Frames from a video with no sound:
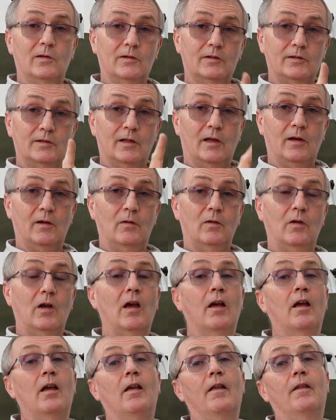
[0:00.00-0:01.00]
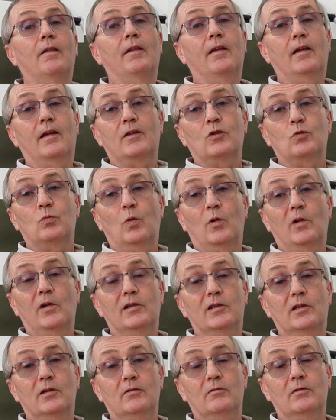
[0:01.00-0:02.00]
So that's why I
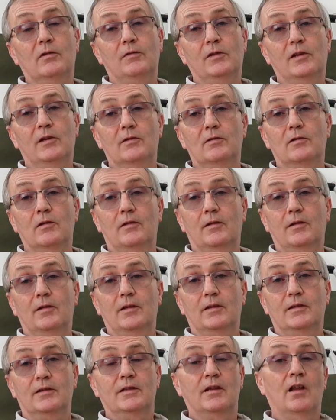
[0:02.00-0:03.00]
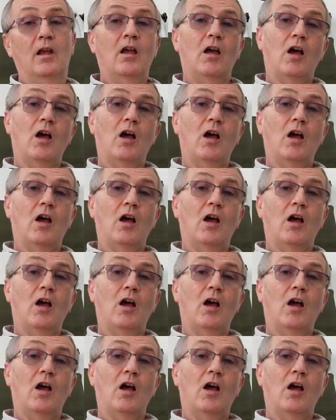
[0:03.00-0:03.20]
do reviews like this.